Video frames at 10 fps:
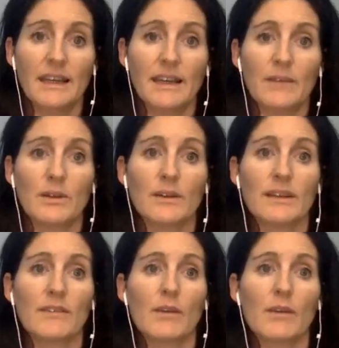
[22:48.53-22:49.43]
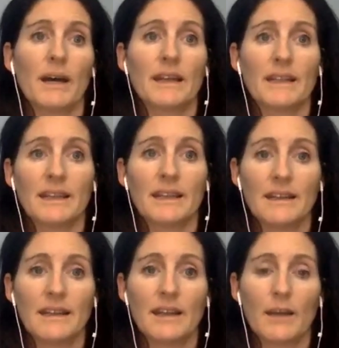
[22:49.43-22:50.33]
And we don't give our body
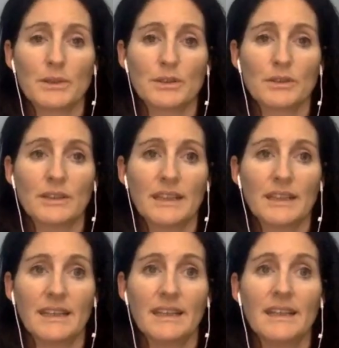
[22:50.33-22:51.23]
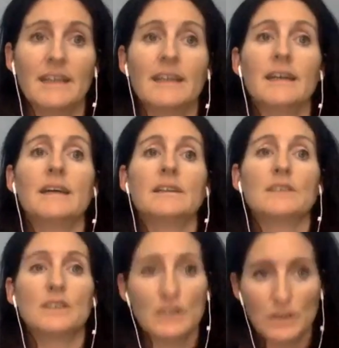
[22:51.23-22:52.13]
an opportunity to
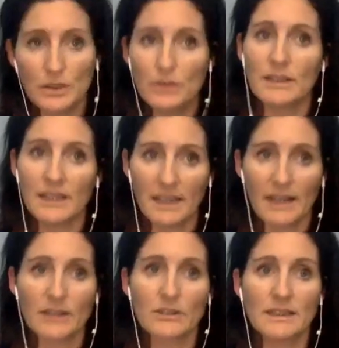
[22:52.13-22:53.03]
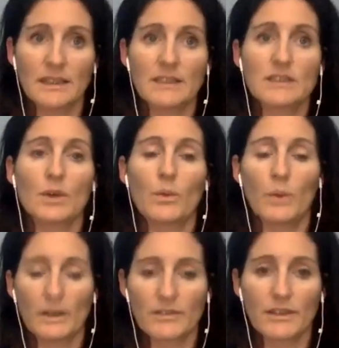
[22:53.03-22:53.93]
just do what it naturally does so
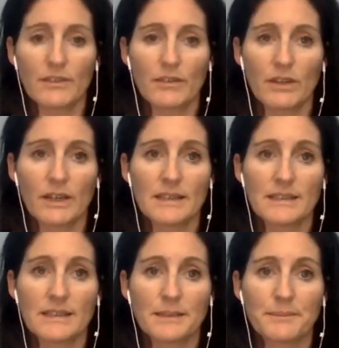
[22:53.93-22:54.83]
wonderfully for us.